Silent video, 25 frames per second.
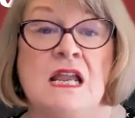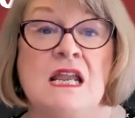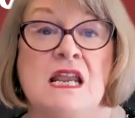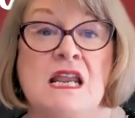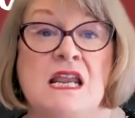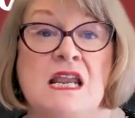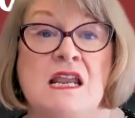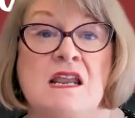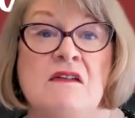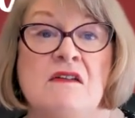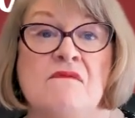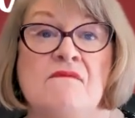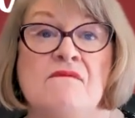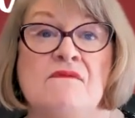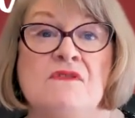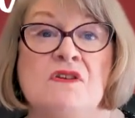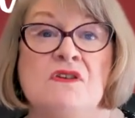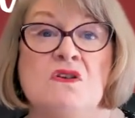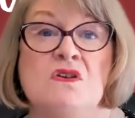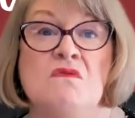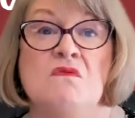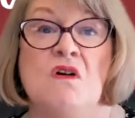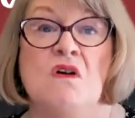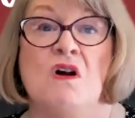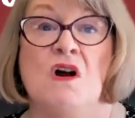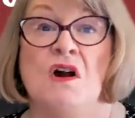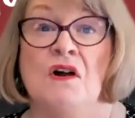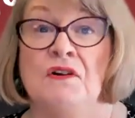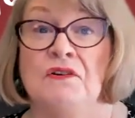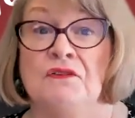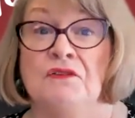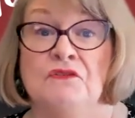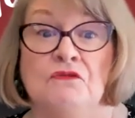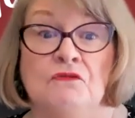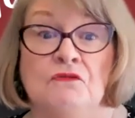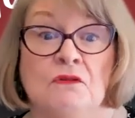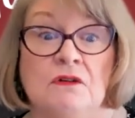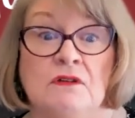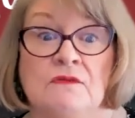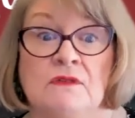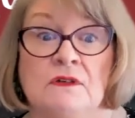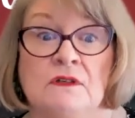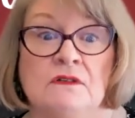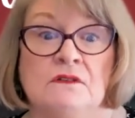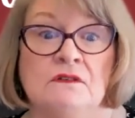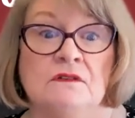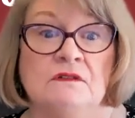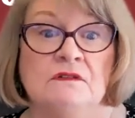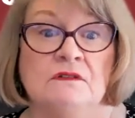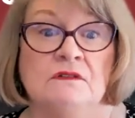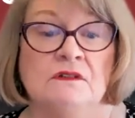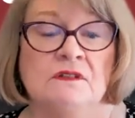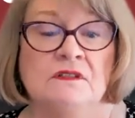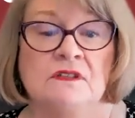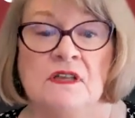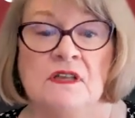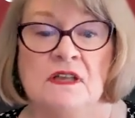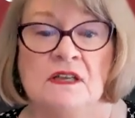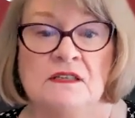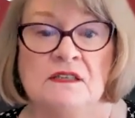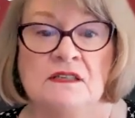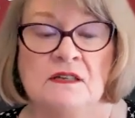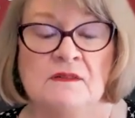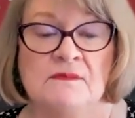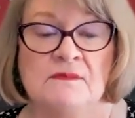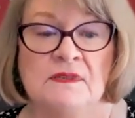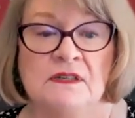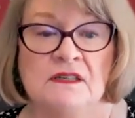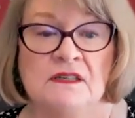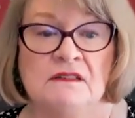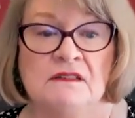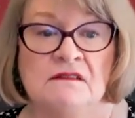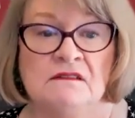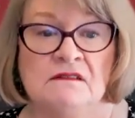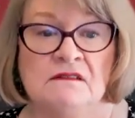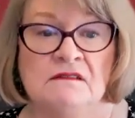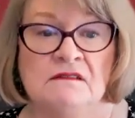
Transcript: If you are driven to say something,